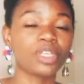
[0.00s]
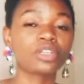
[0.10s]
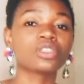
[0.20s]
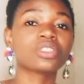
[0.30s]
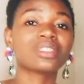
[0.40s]

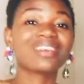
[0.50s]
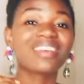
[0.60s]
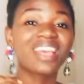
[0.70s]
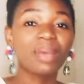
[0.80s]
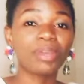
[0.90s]
because the
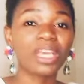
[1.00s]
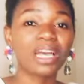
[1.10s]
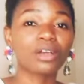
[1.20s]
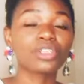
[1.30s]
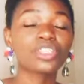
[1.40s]

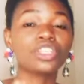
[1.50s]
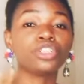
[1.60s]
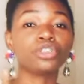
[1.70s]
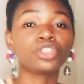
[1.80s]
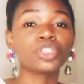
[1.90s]
chemicals
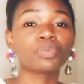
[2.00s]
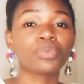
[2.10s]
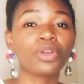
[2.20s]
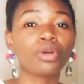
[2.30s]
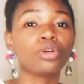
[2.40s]
in your
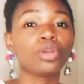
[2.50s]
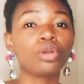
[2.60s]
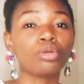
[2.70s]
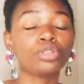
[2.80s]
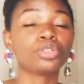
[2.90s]
spray or your
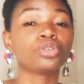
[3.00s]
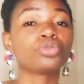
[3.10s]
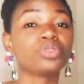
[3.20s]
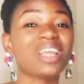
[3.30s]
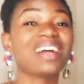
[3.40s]
lotion
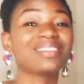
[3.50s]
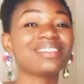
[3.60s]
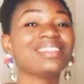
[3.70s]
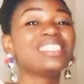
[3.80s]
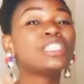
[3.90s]
could
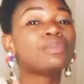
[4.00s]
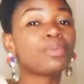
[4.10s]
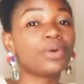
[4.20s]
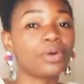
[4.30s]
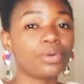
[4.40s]
actually
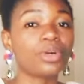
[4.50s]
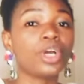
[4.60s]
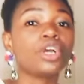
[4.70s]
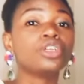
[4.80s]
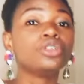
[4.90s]
spoil
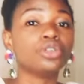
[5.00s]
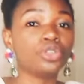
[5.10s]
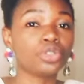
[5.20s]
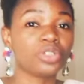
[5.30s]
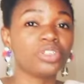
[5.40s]
your
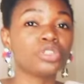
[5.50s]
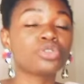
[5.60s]
jewelry.